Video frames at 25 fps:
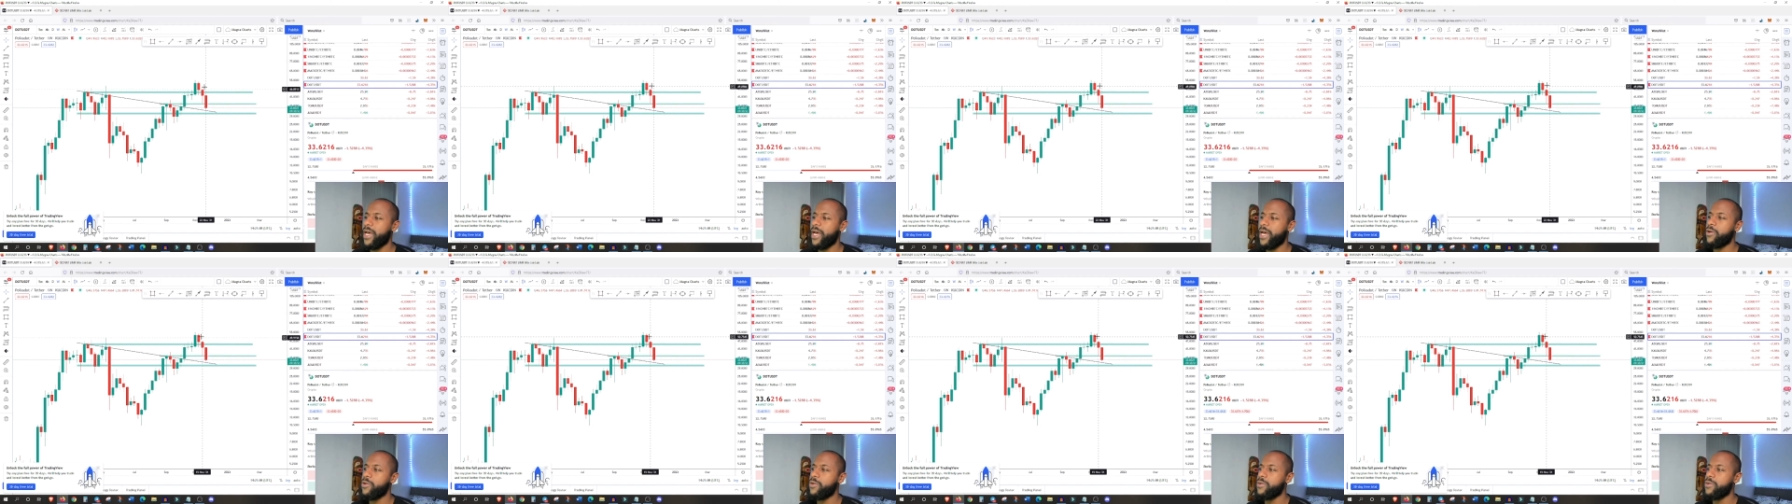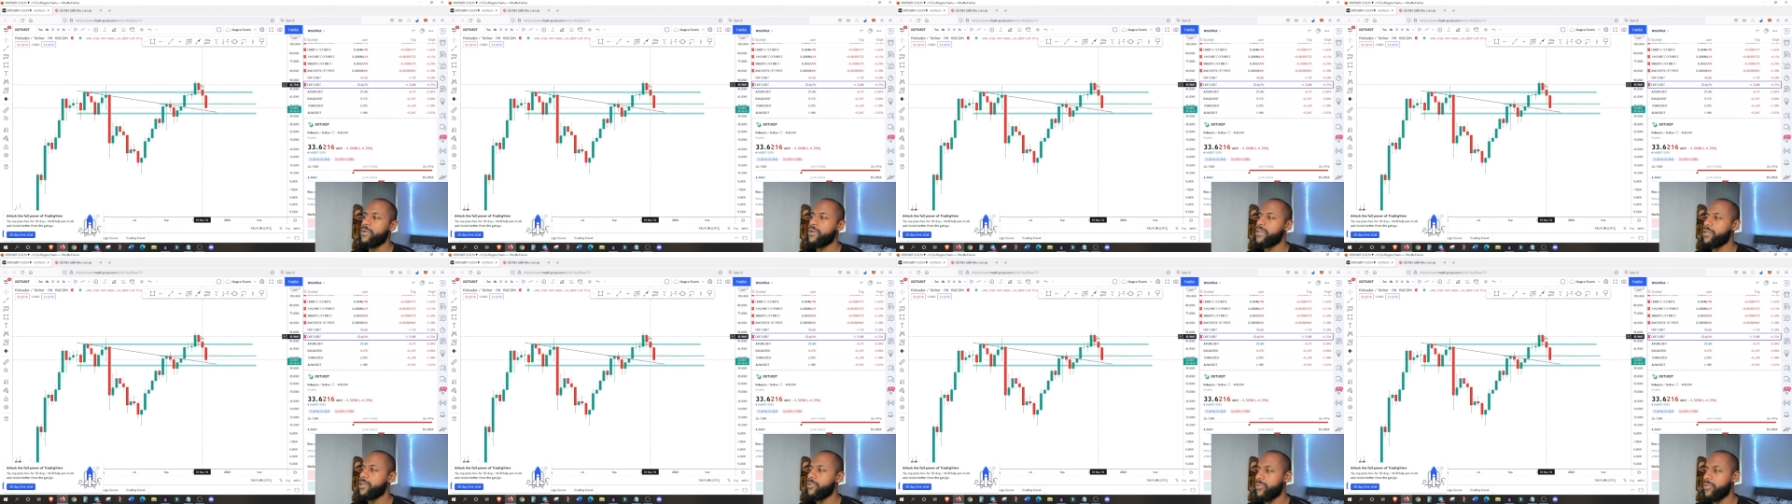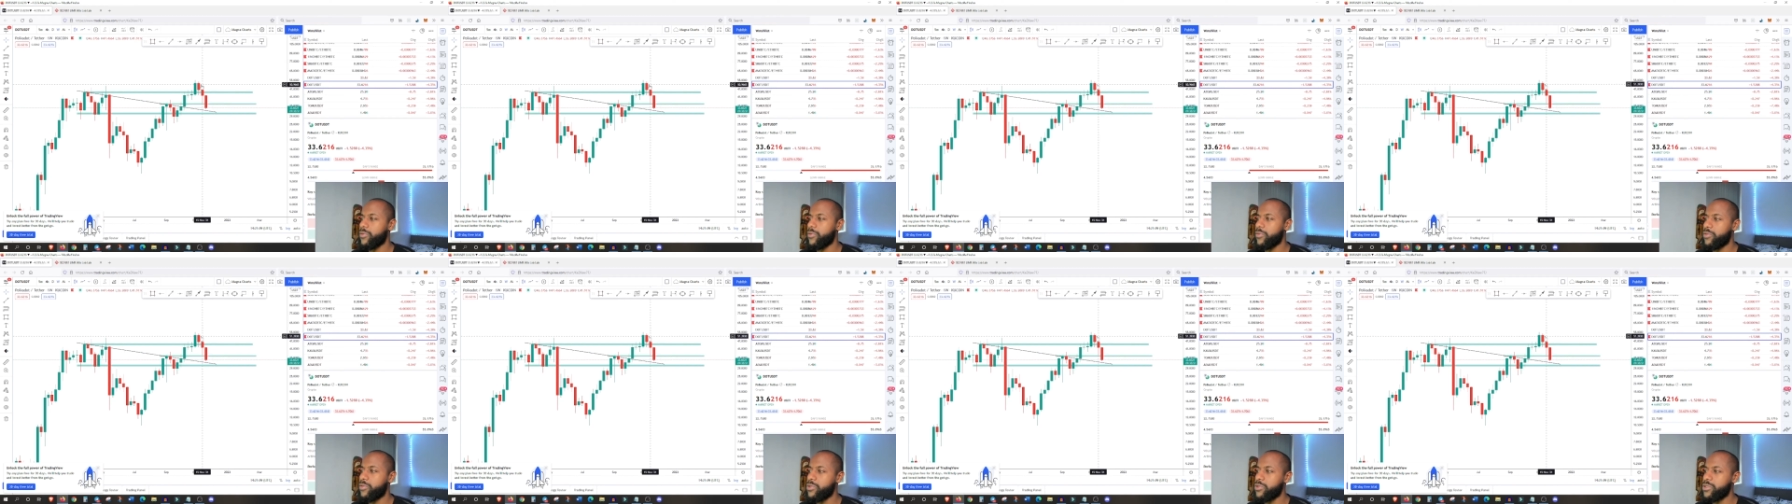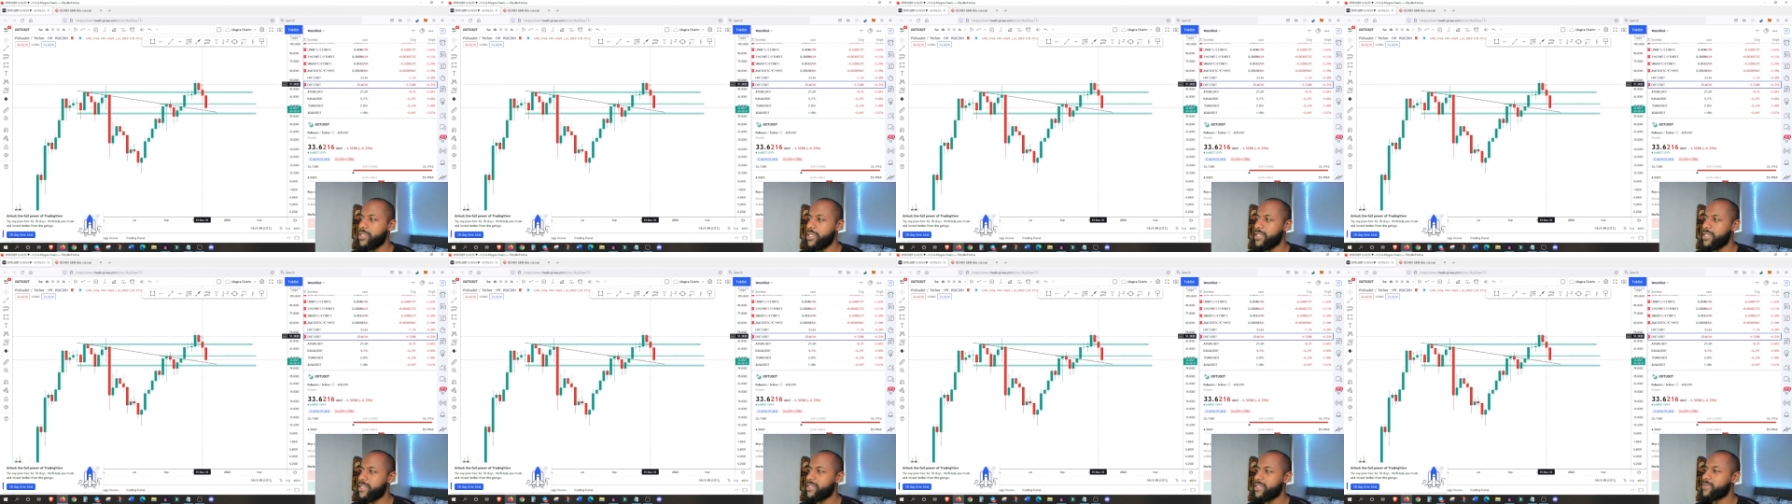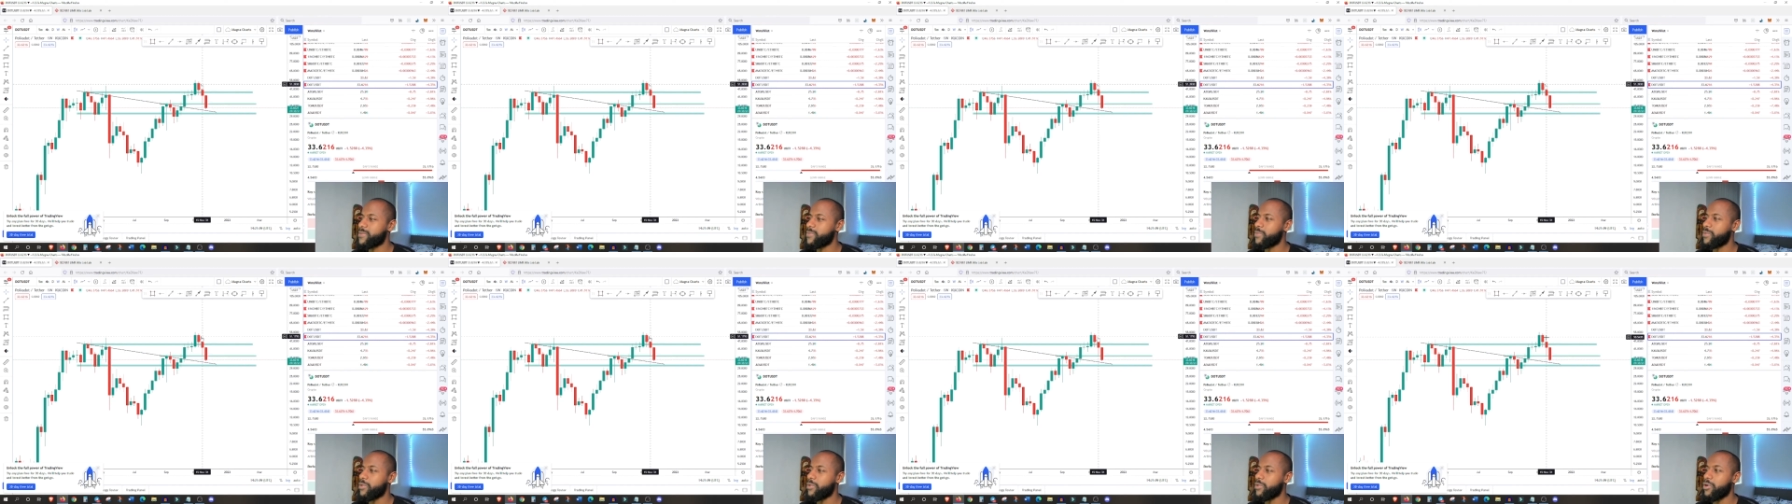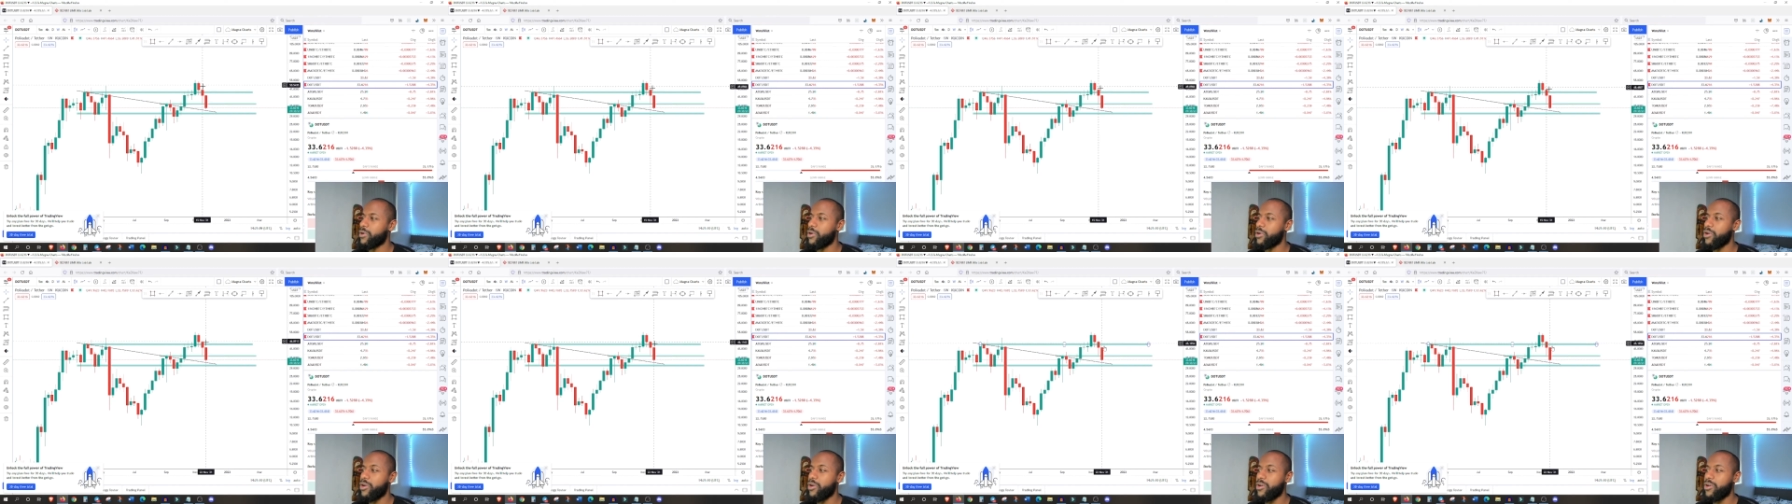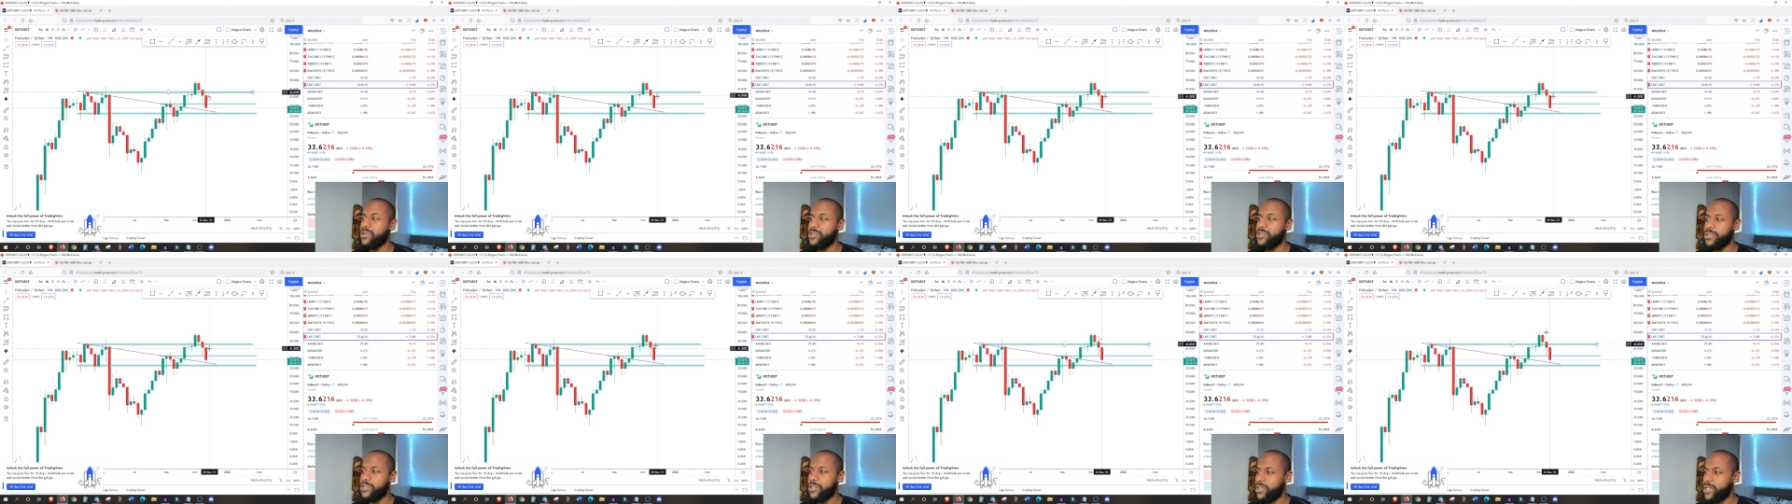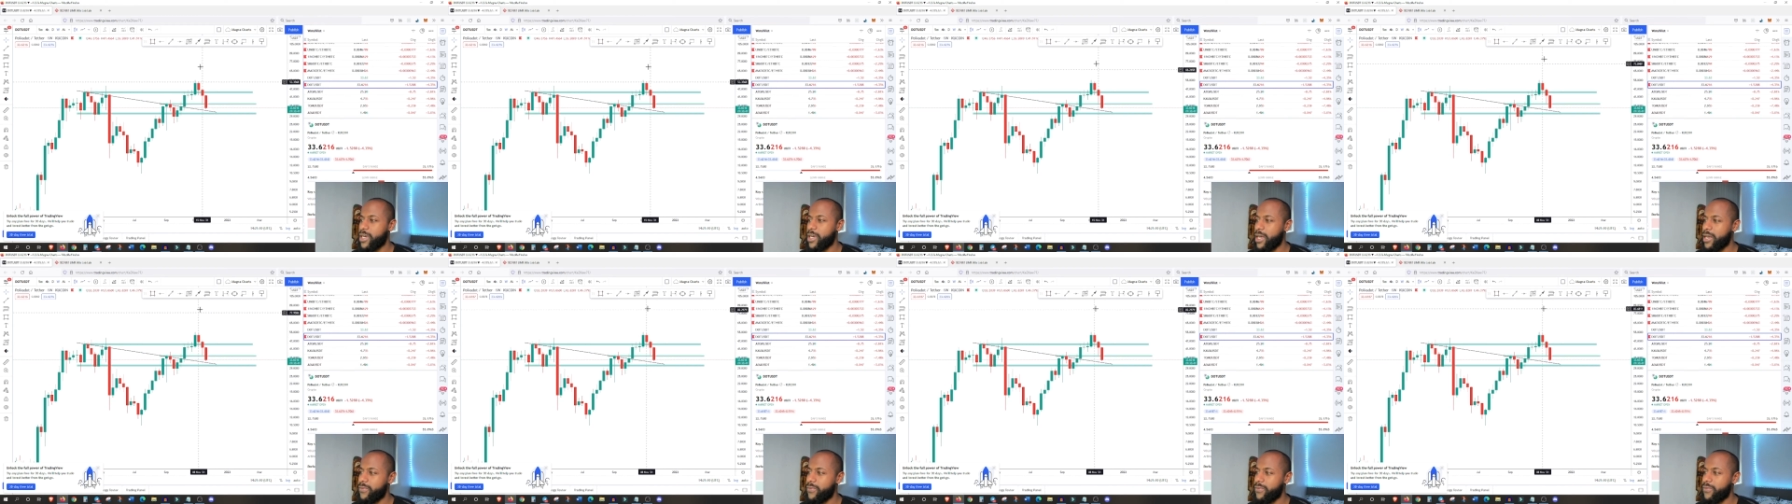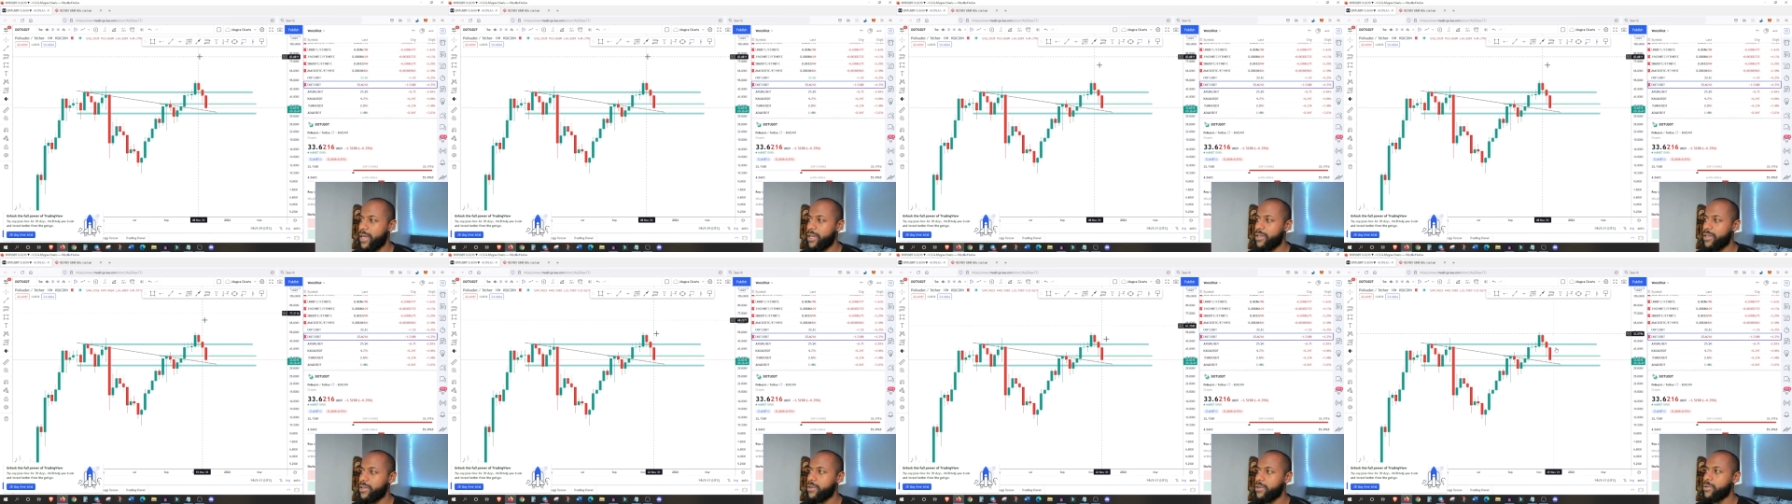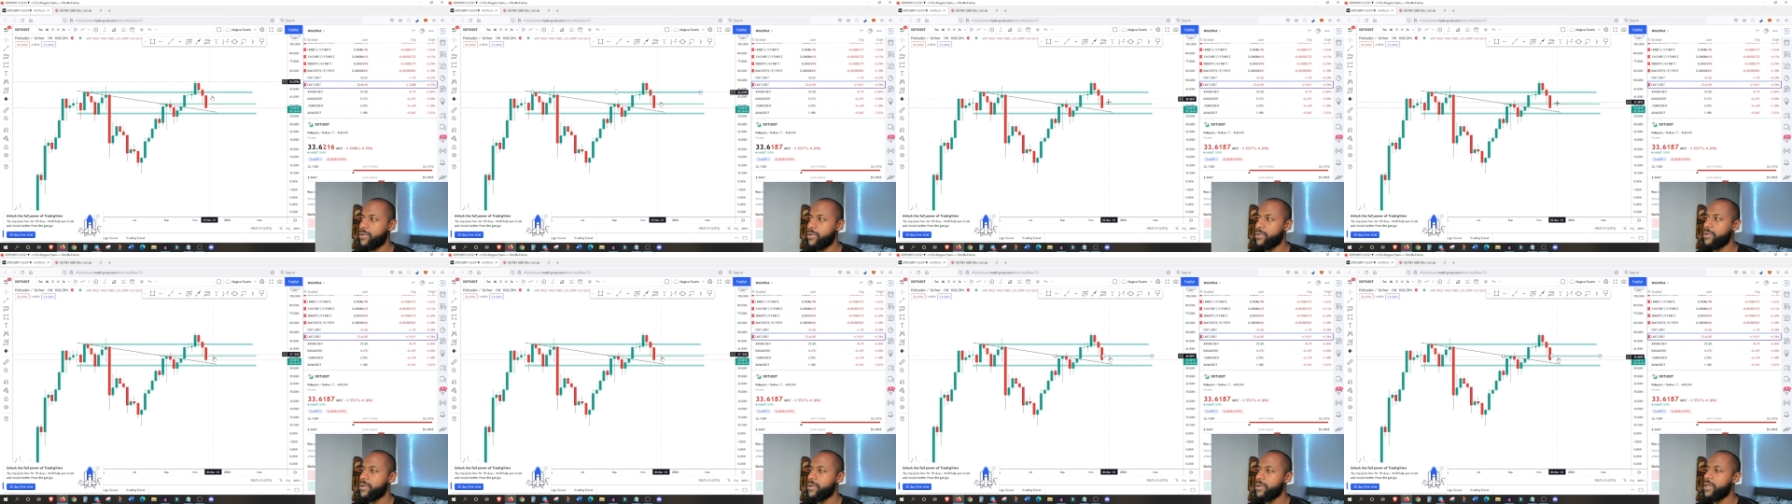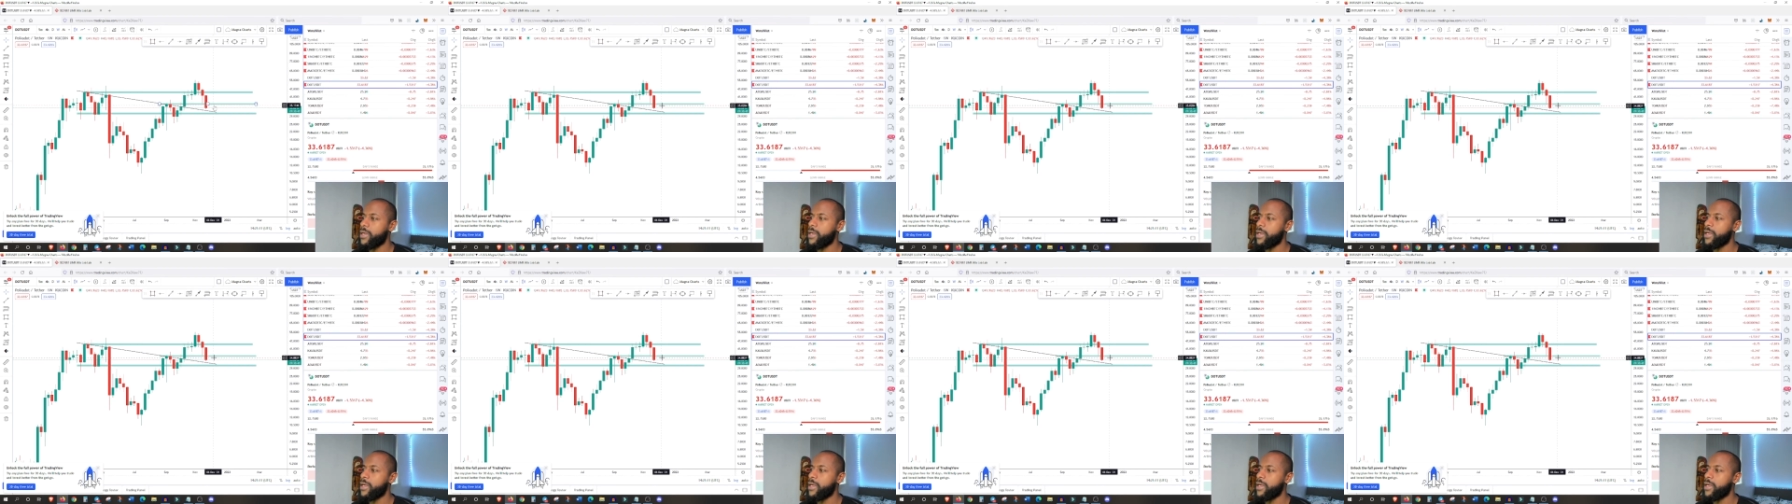now, of course, it's lost a ton of value,